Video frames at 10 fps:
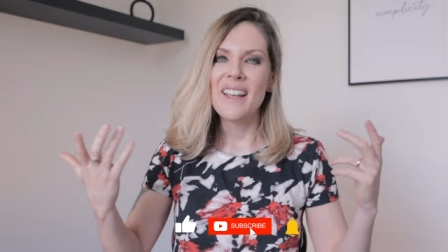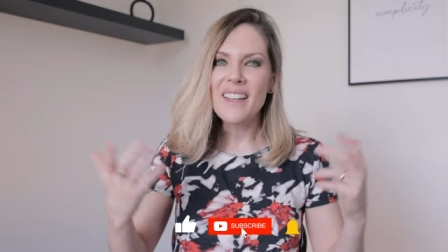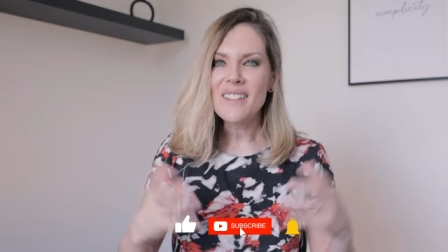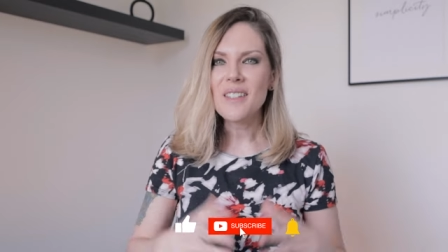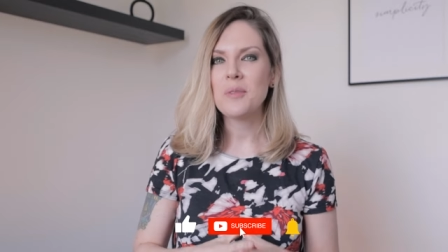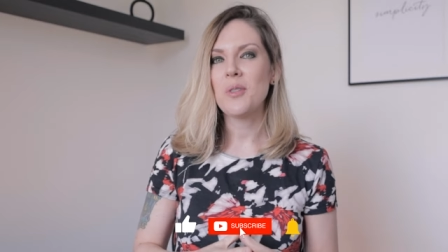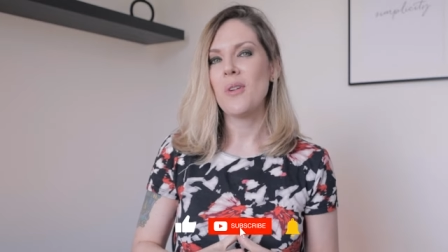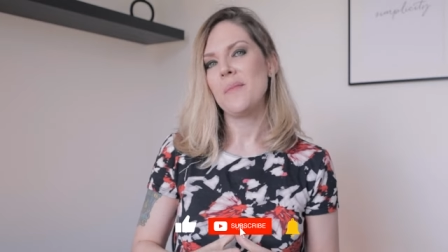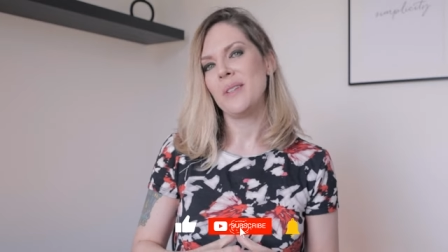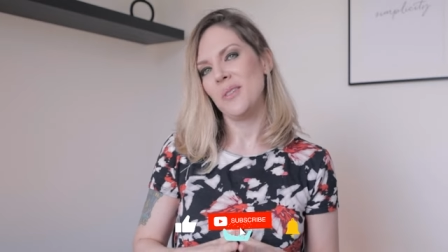and
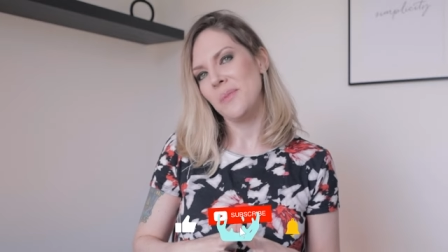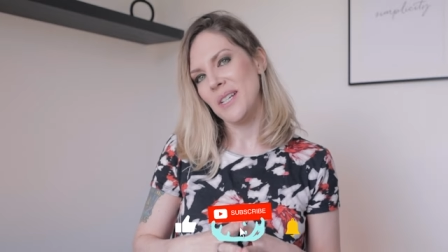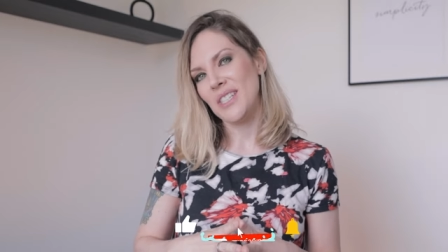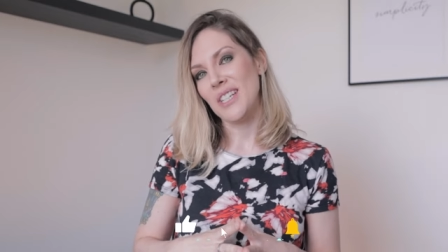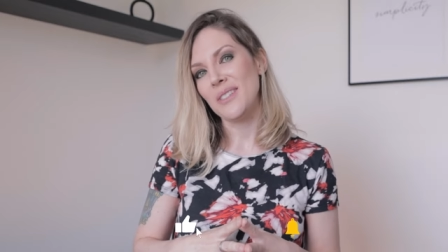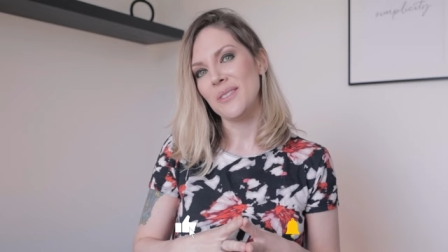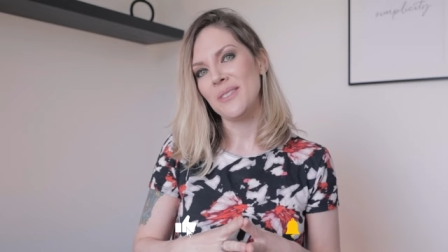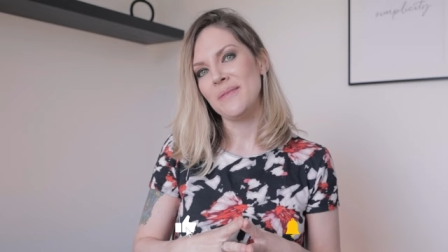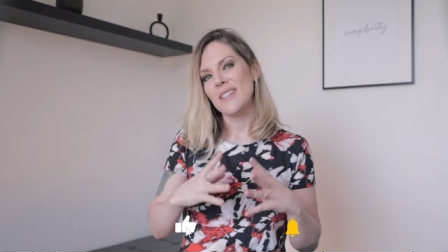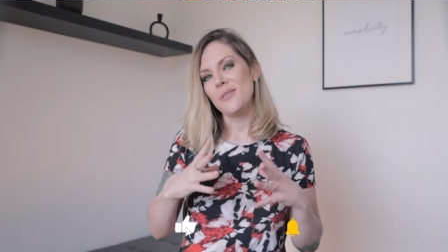subscribing to my channel.
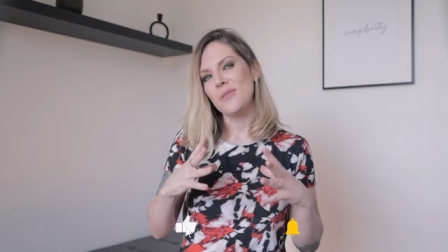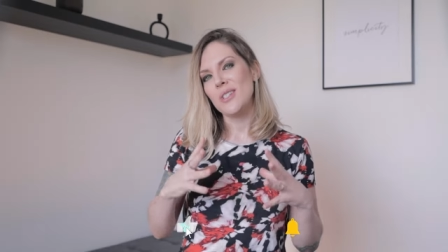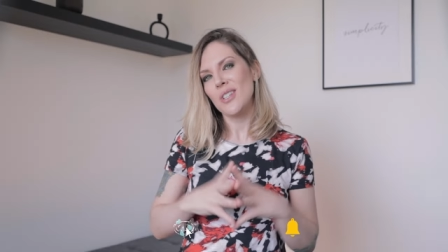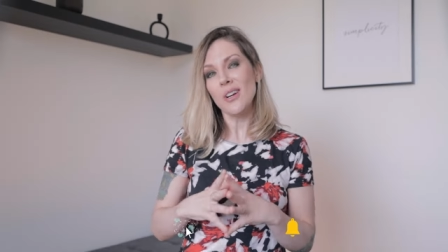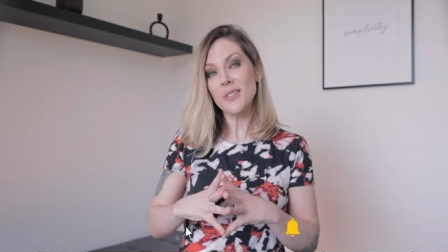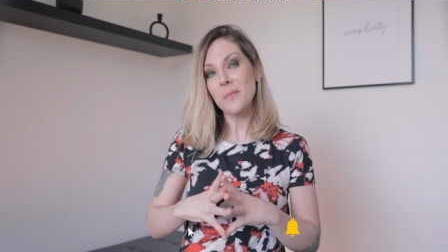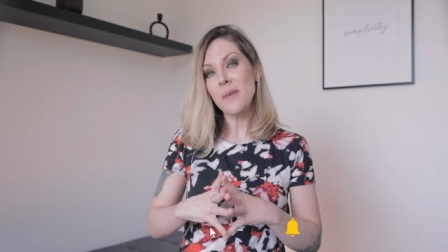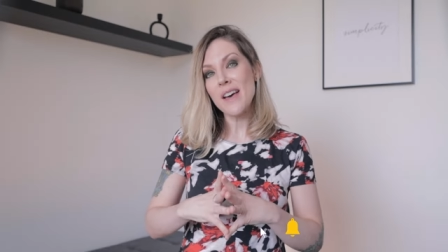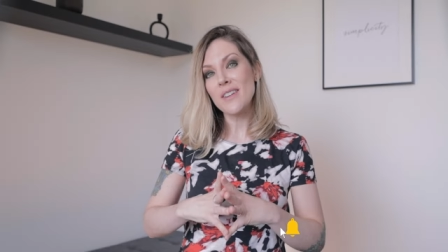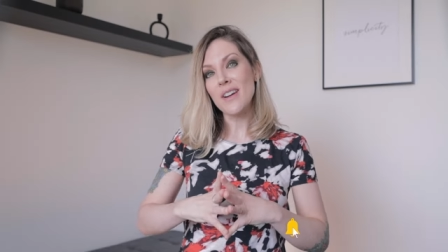The results
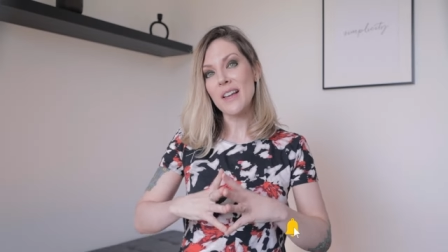matter,